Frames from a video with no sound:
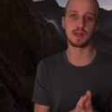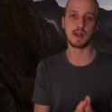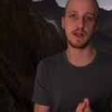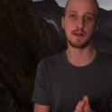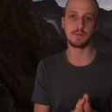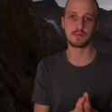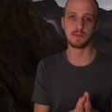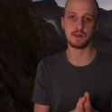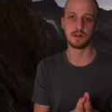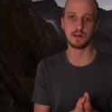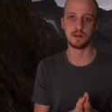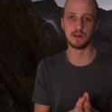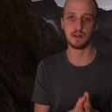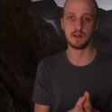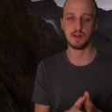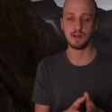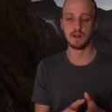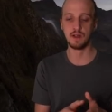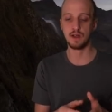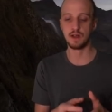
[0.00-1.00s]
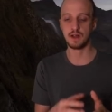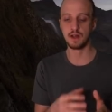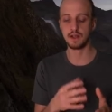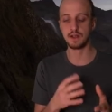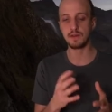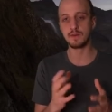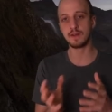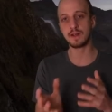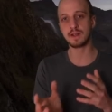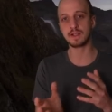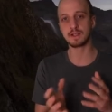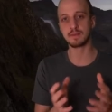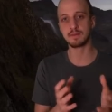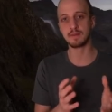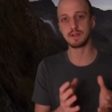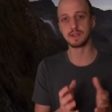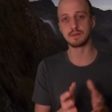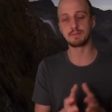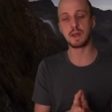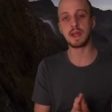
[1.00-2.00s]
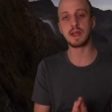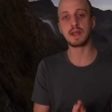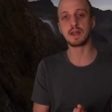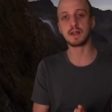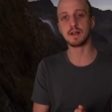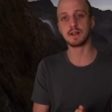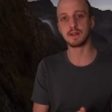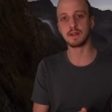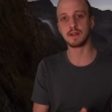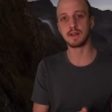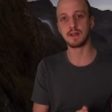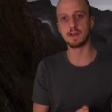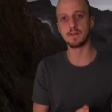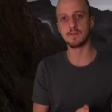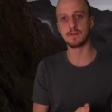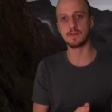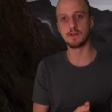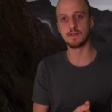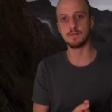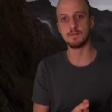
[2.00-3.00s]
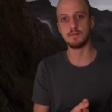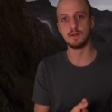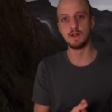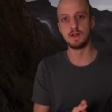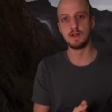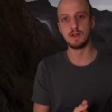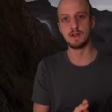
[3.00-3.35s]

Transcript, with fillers: camera, you can get some nice pink colour there from